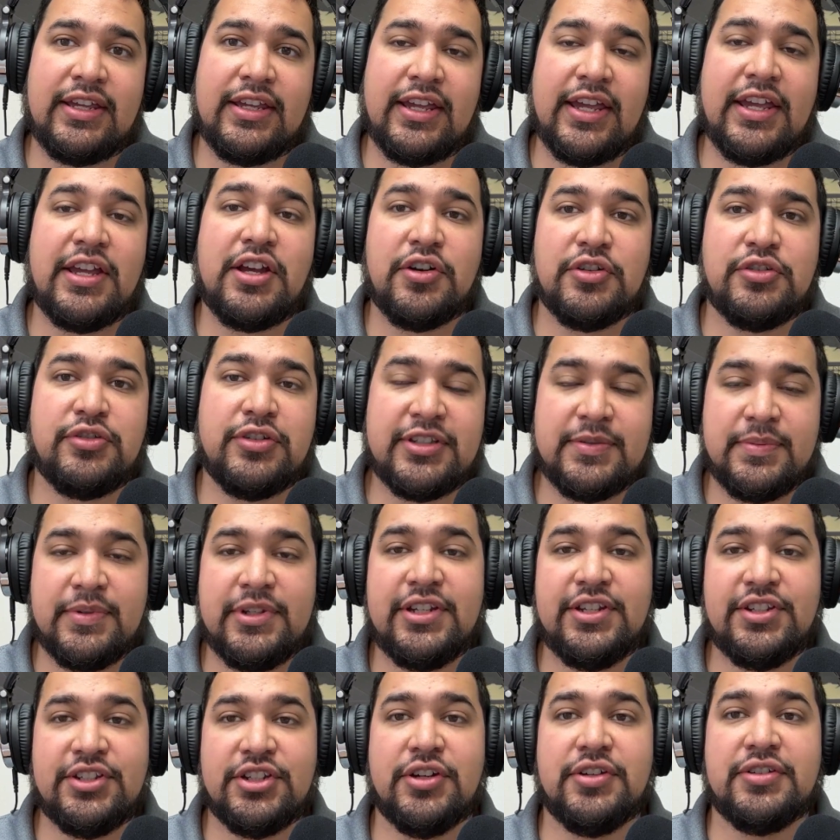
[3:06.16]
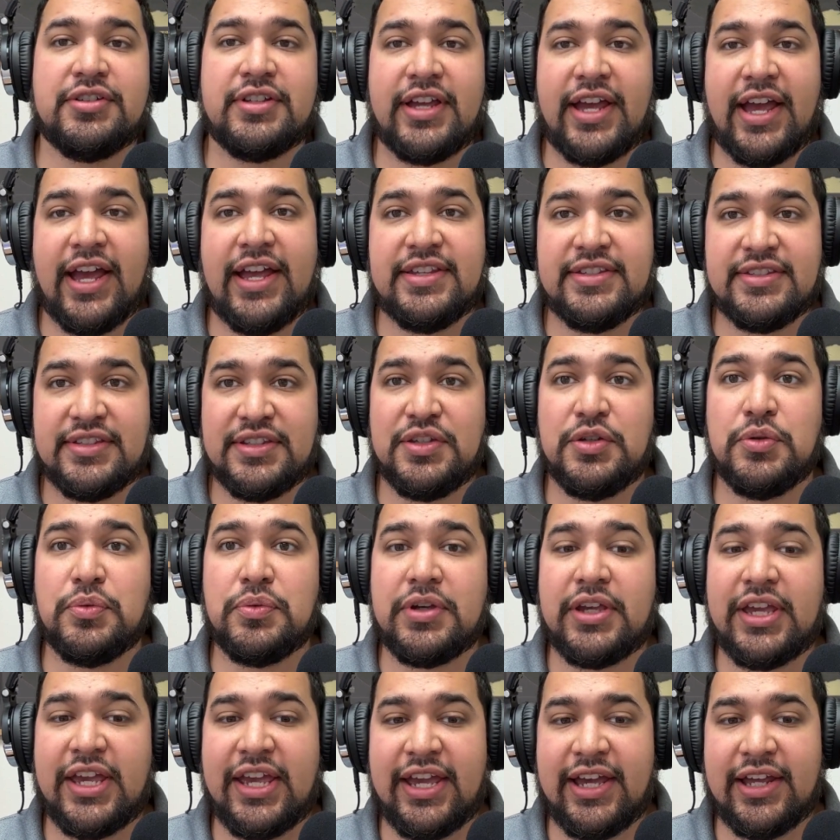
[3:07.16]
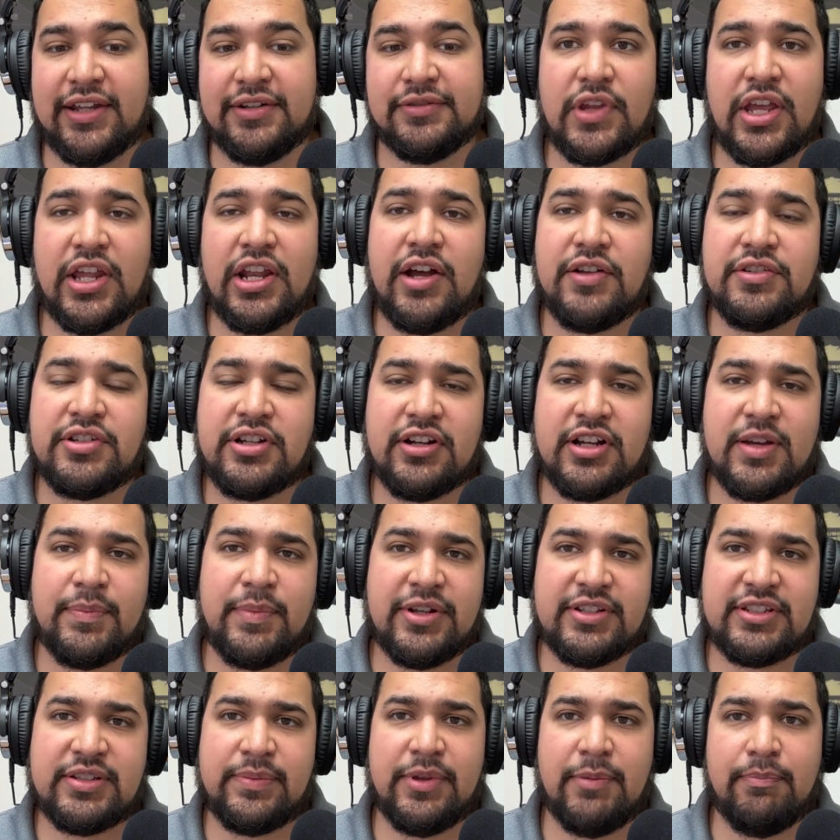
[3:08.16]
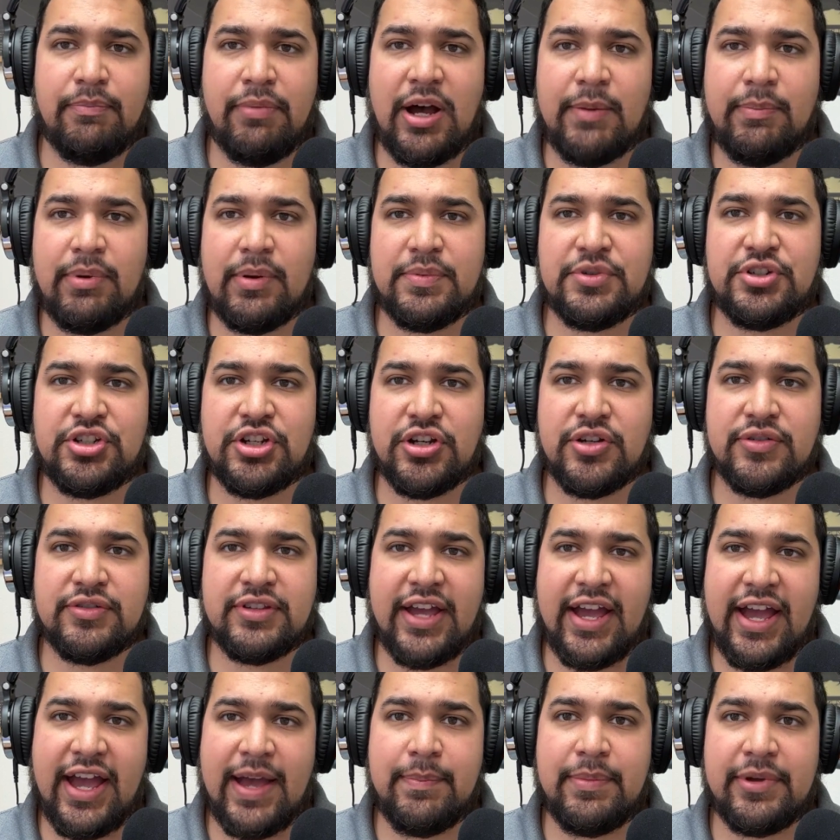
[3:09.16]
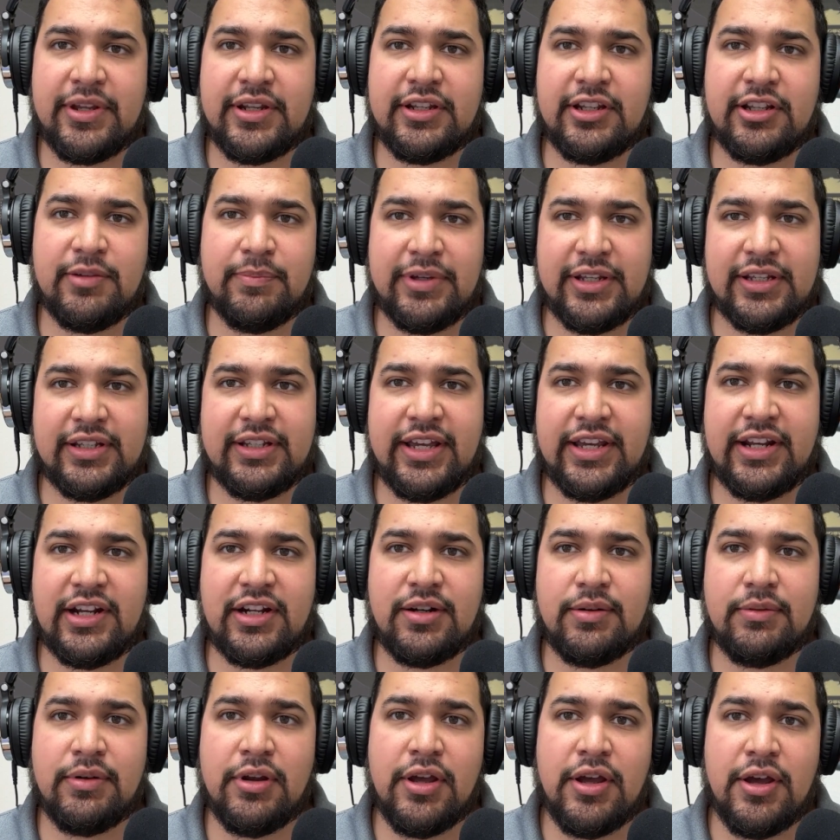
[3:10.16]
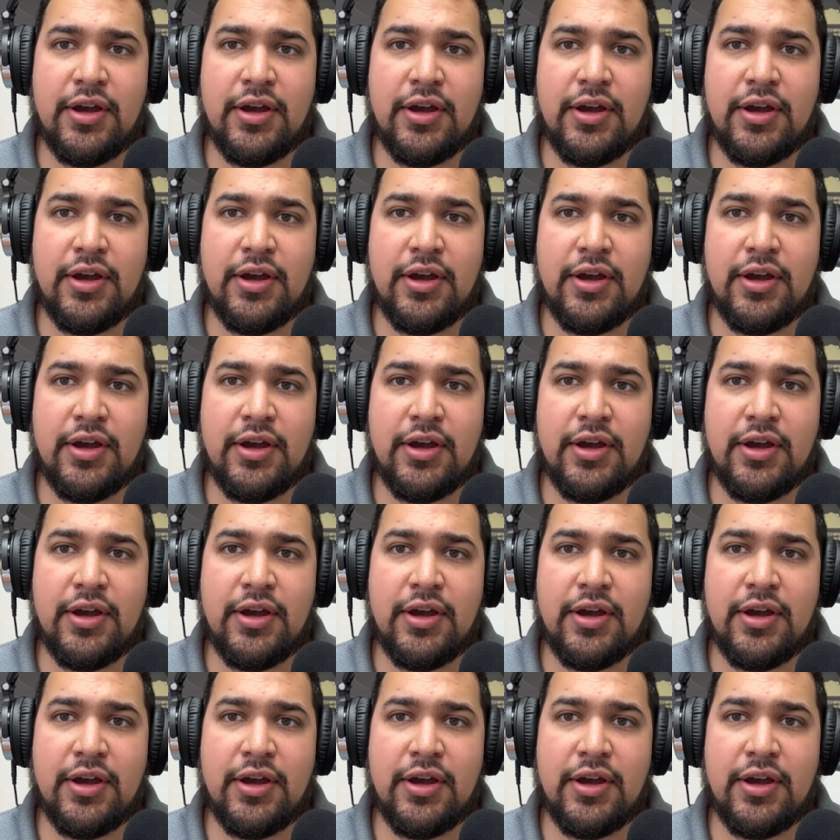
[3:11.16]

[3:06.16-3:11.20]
and go to as many shows as you can. And I'll talk about some of the pop-up shows that happened a little bit later,